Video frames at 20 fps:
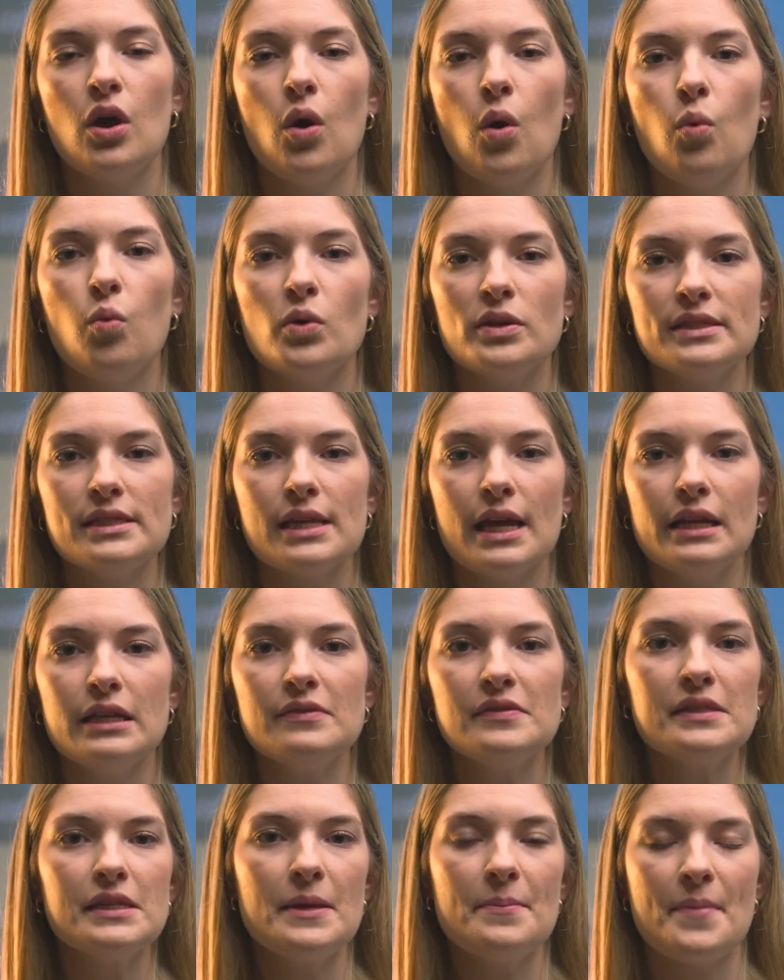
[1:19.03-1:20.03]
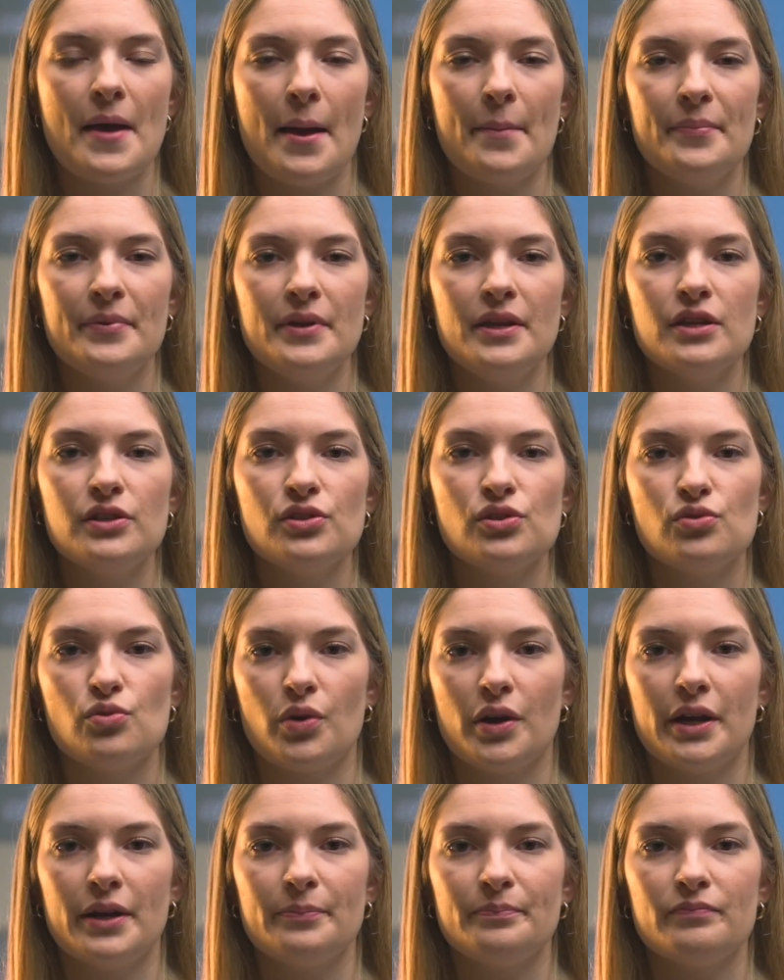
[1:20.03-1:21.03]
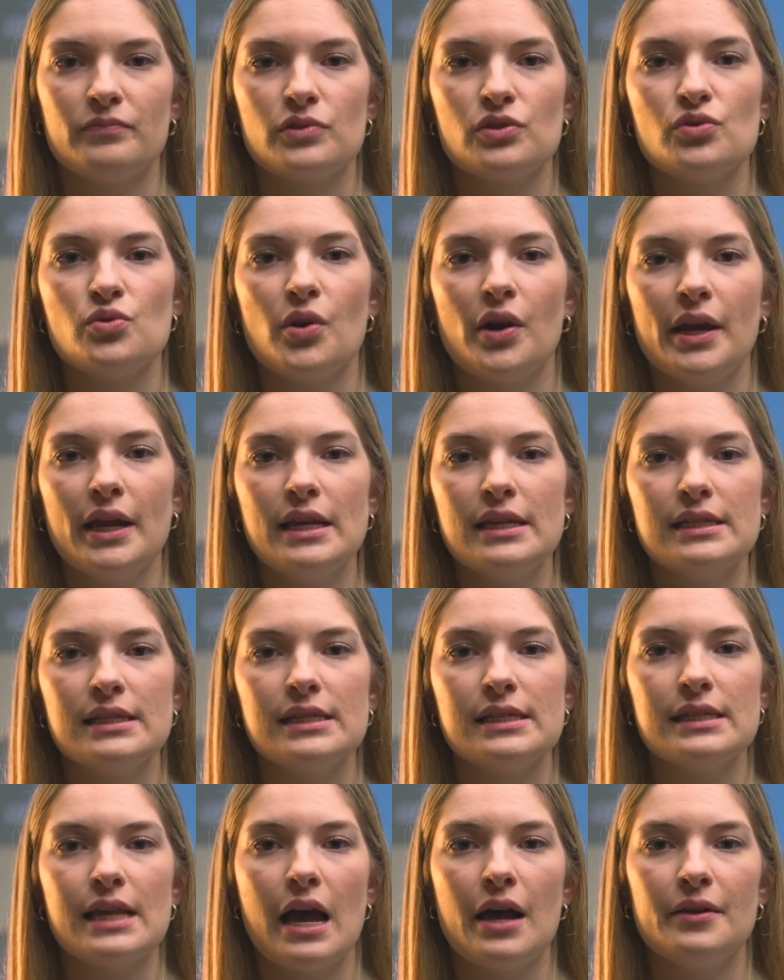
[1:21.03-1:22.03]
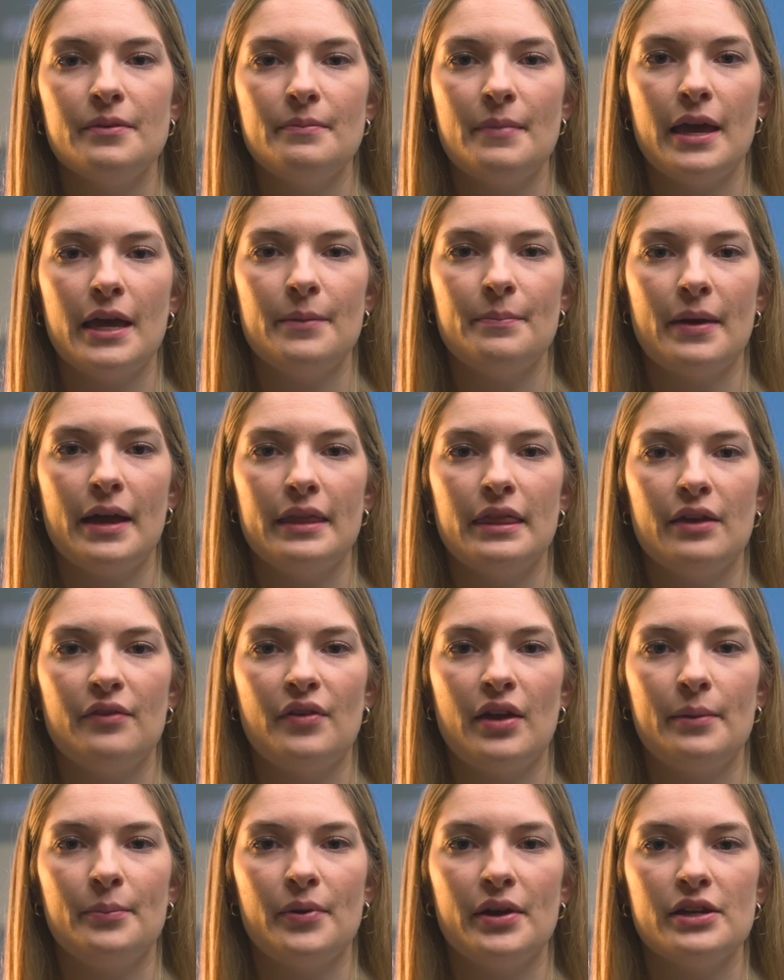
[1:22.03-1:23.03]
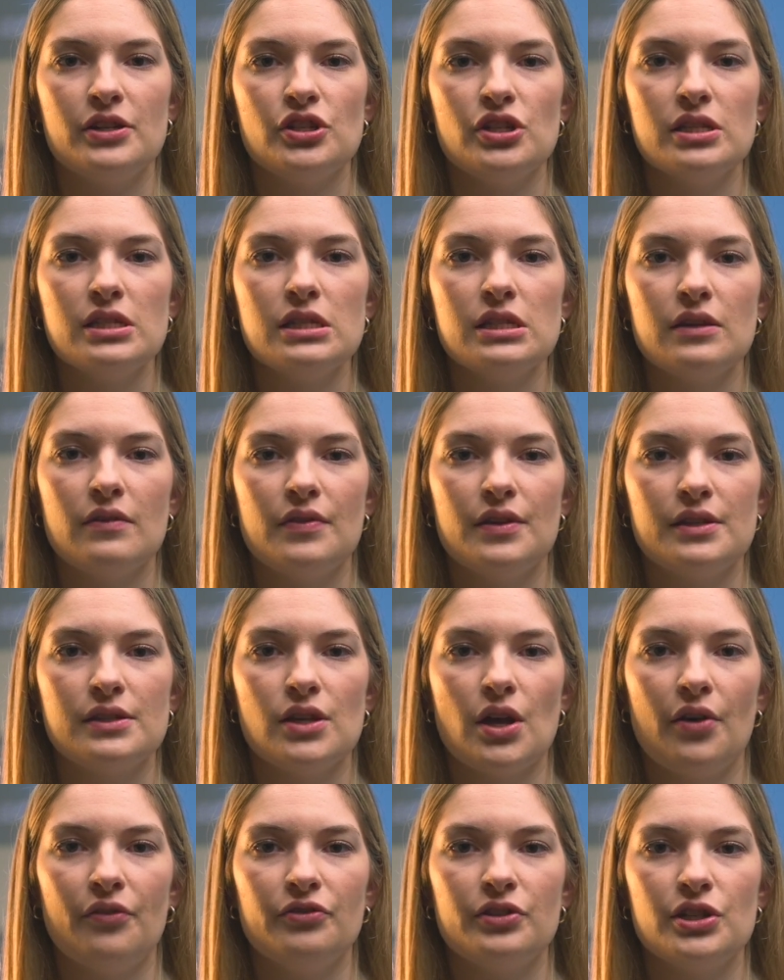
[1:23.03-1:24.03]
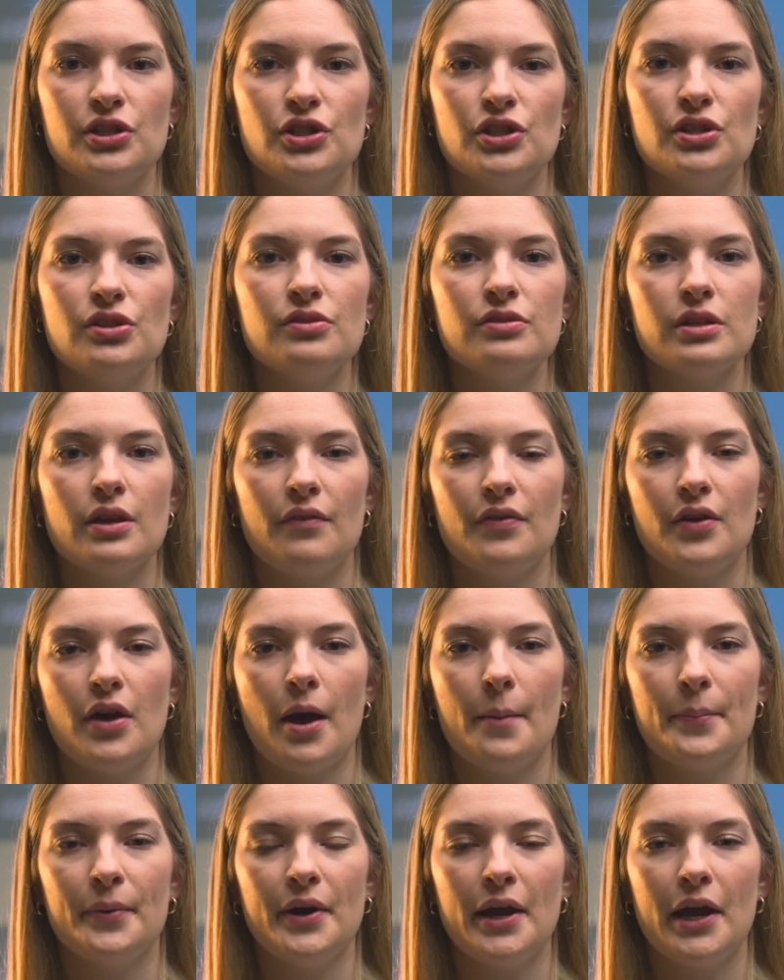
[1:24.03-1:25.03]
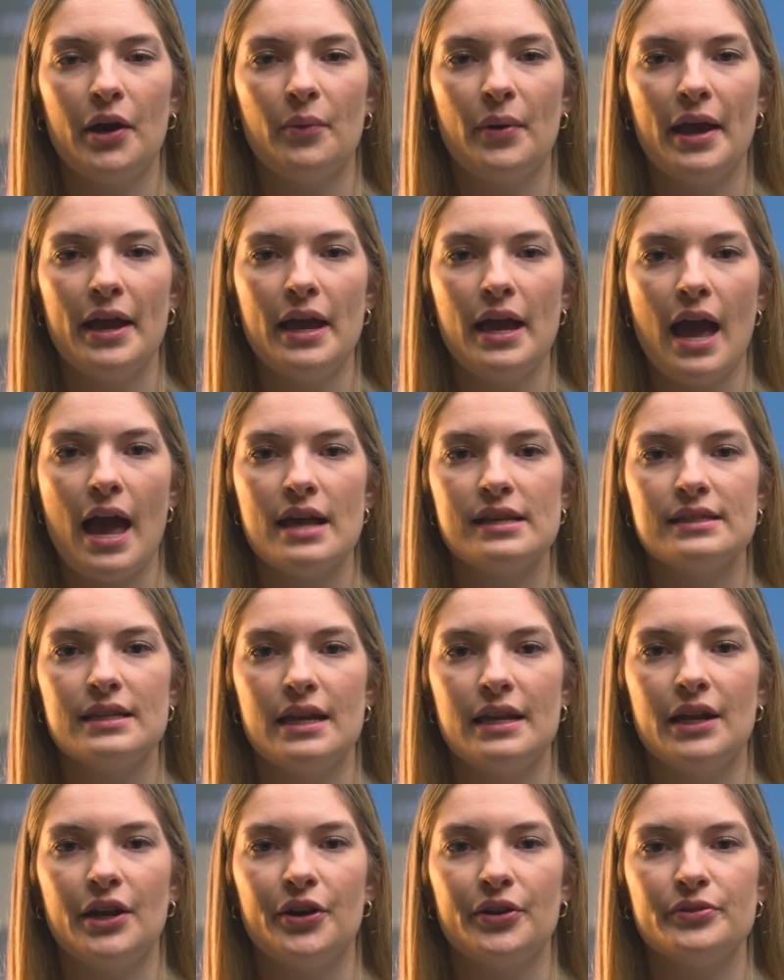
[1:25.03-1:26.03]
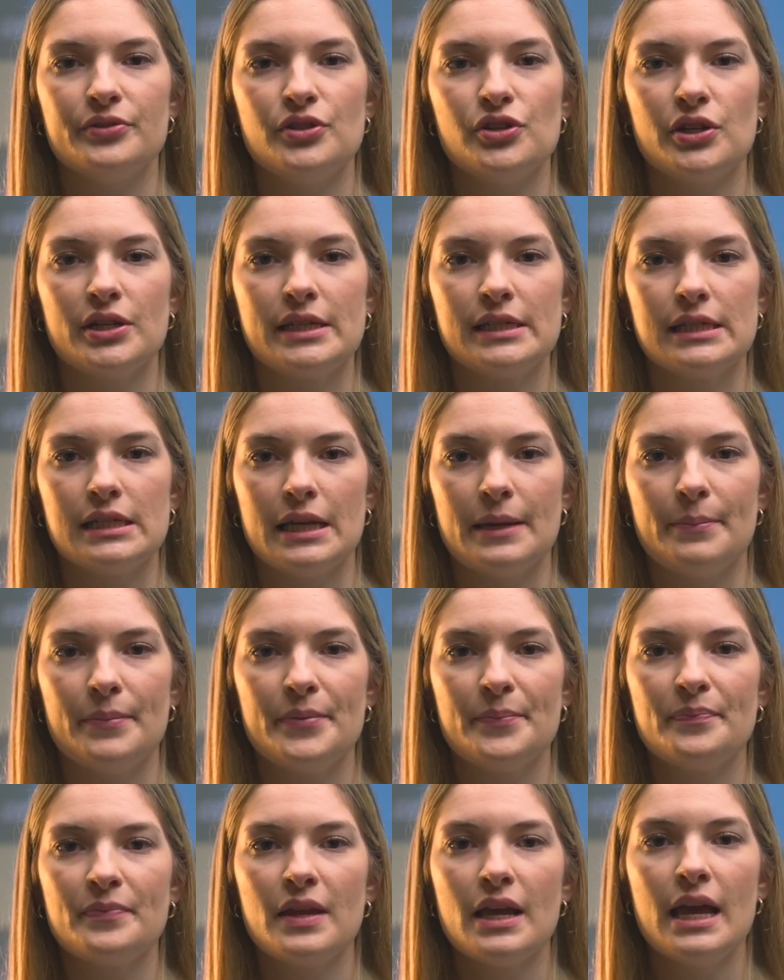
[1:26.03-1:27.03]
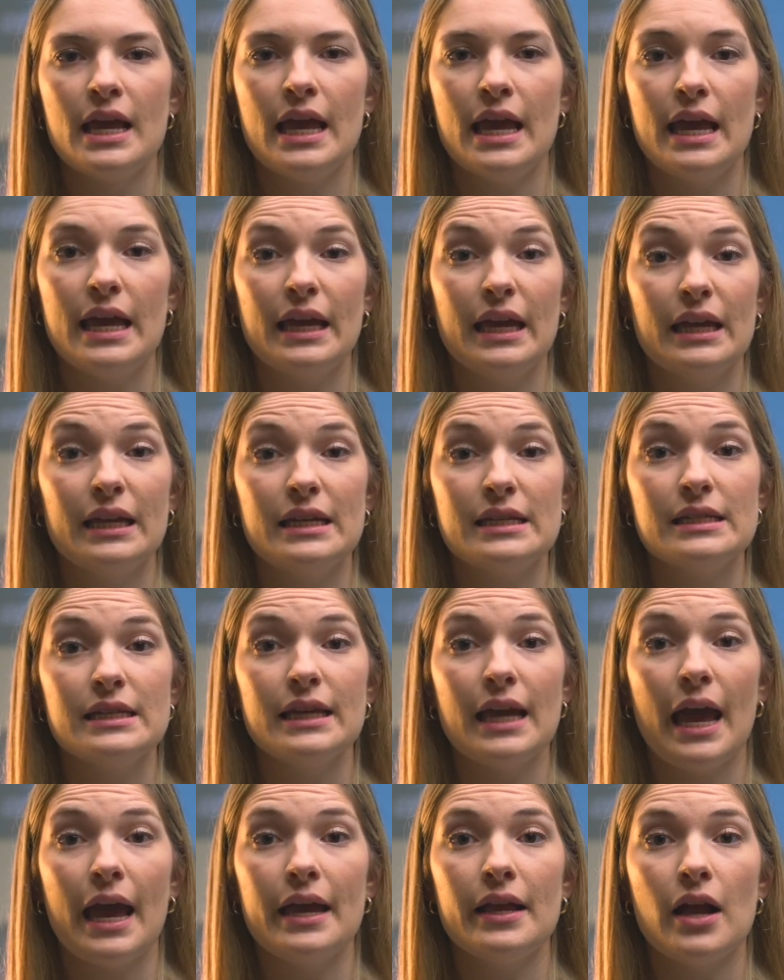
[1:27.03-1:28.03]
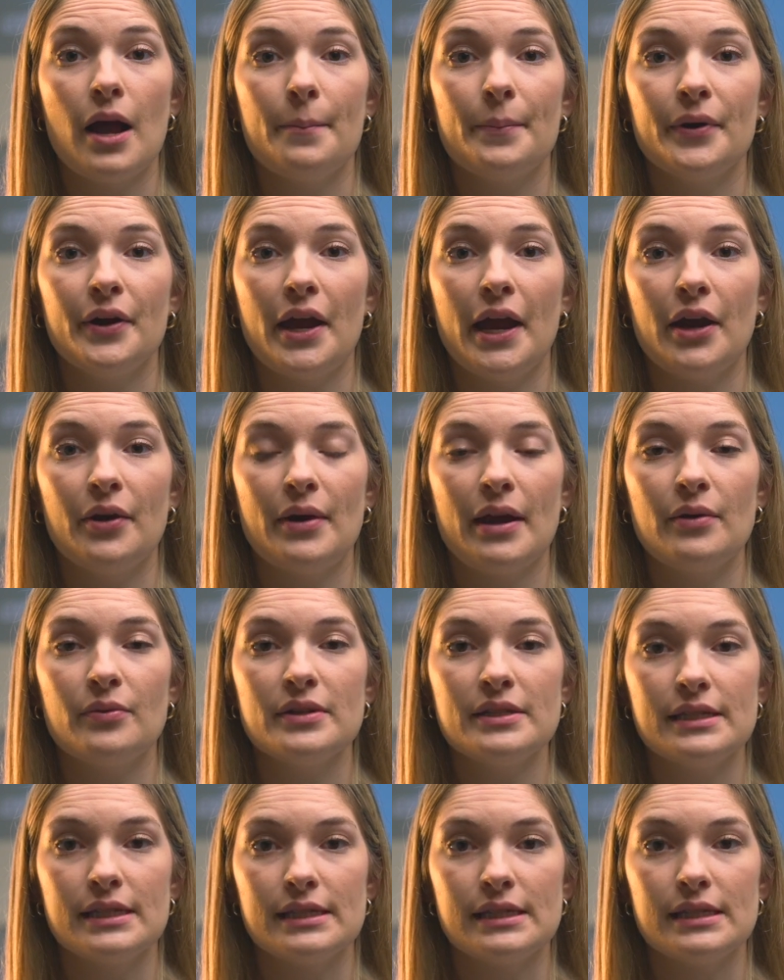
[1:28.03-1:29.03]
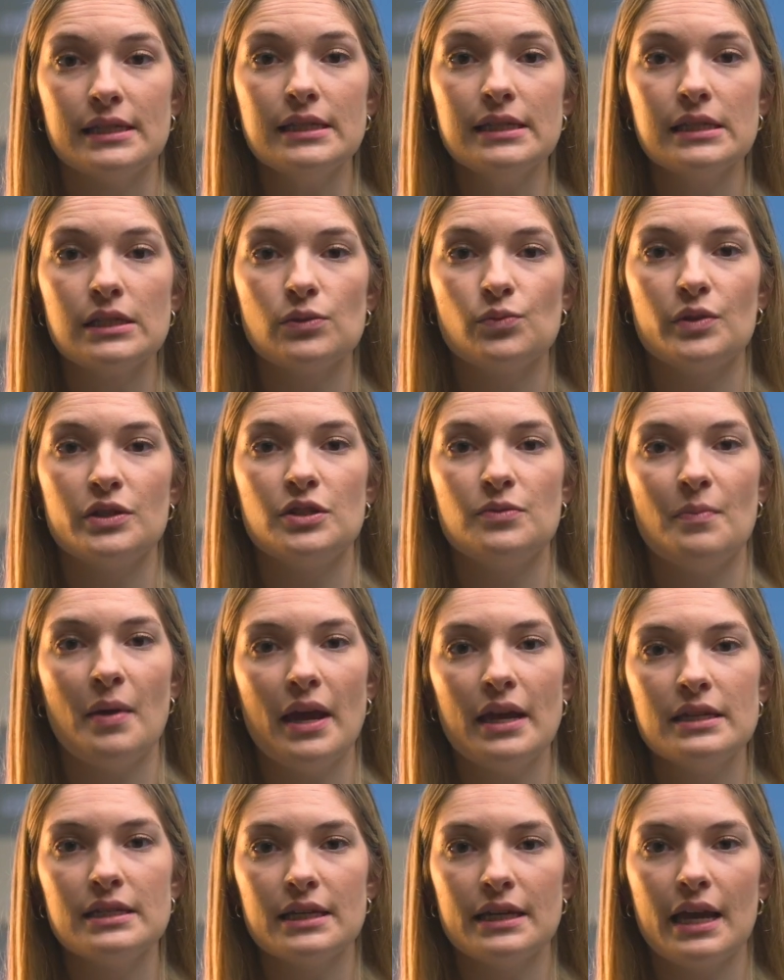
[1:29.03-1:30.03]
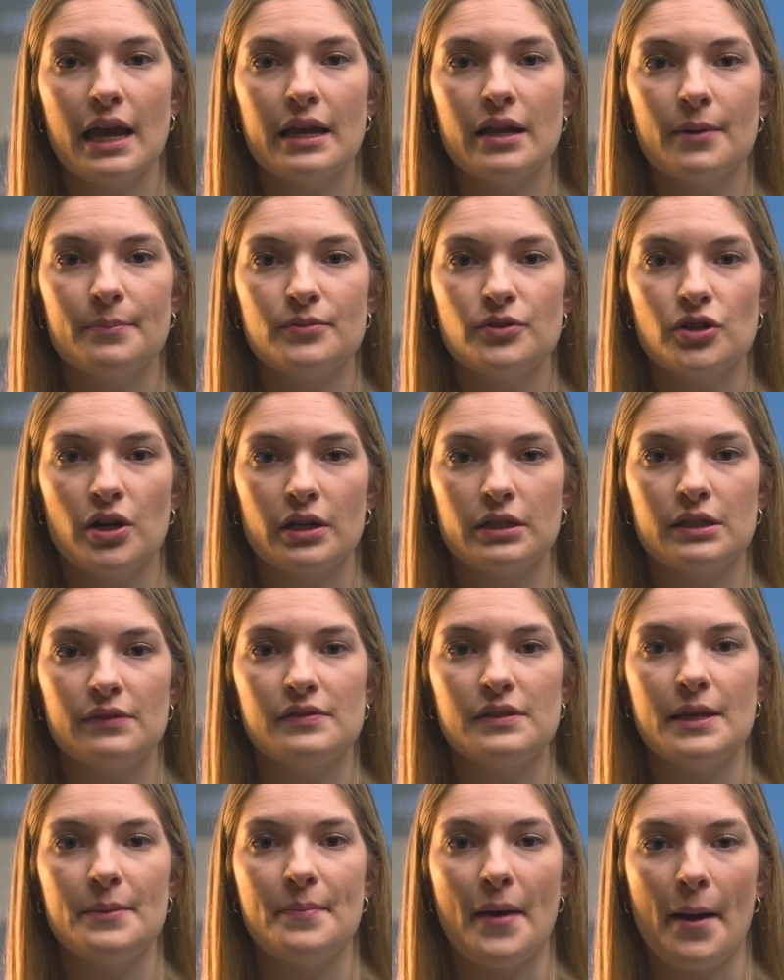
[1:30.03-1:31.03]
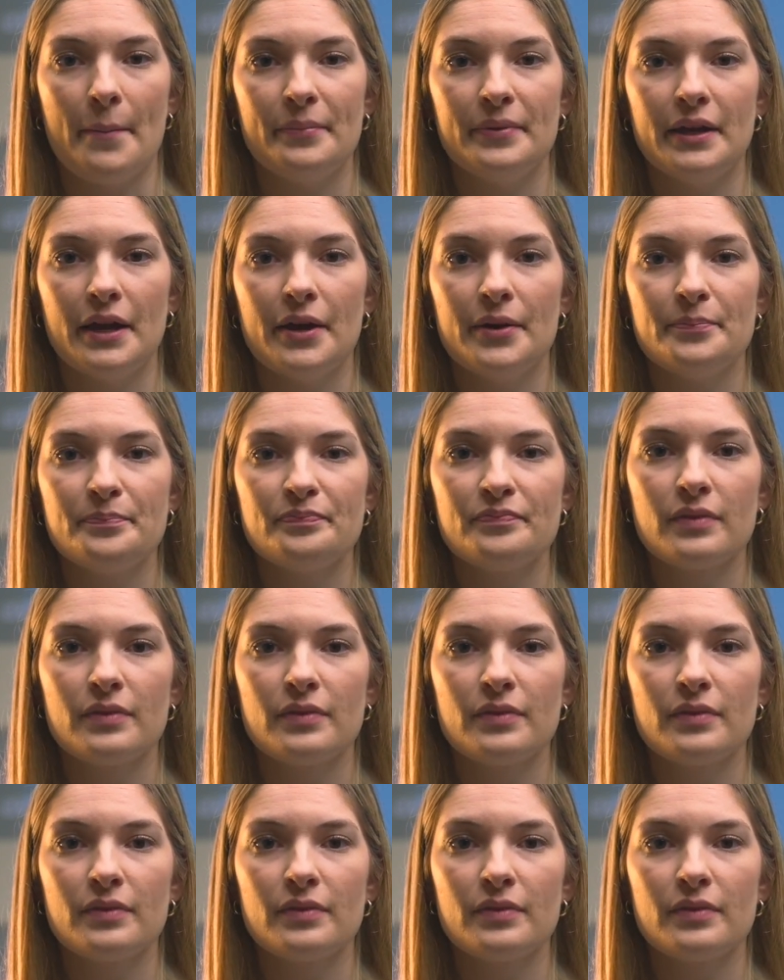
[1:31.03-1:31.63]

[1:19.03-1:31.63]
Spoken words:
One sign of sleep apnea is snoring. Snoring is the sound made by the vibrations of the soft tissues of the upper airway as it narrows during sleep. It can indicate upper airway resistance, which may indicate obstructive sleep apnea.